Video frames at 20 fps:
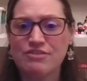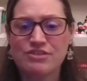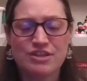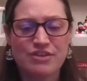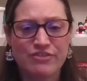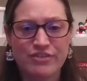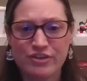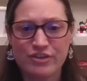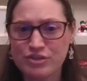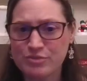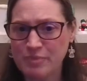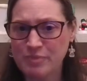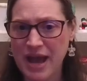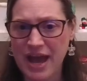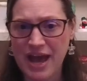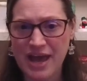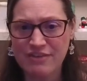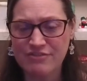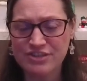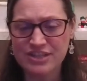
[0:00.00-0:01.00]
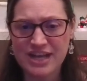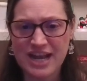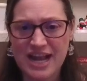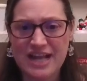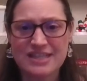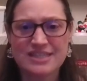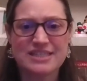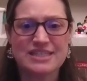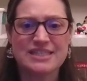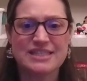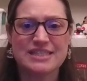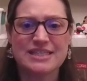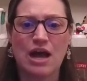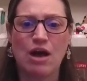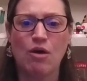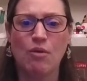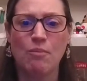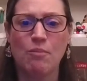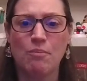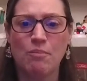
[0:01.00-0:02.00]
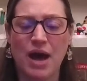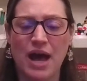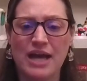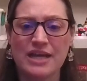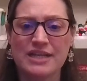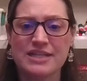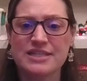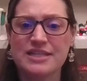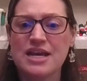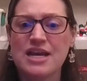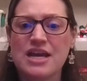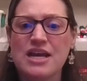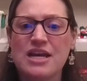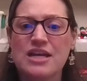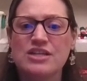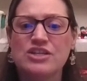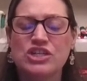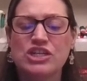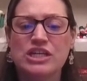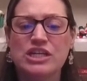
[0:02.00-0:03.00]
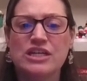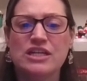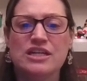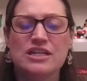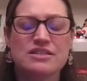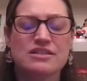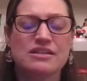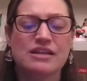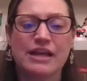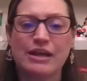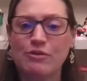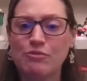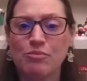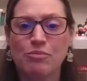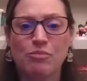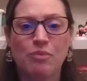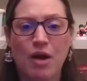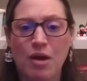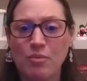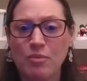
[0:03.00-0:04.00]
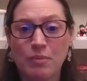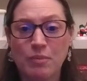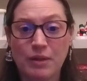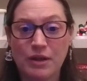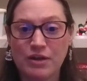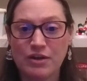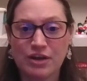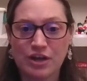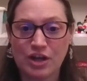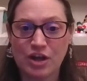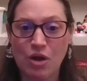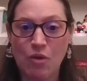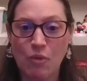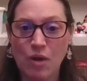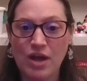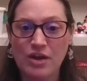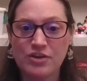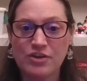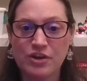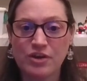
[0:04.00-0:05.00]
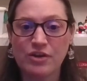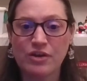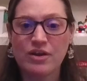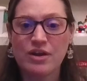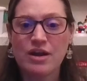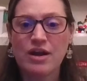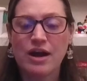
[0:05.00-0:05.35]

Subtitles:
She feels bad if she has to sell, but she's like, we're probably going to go under.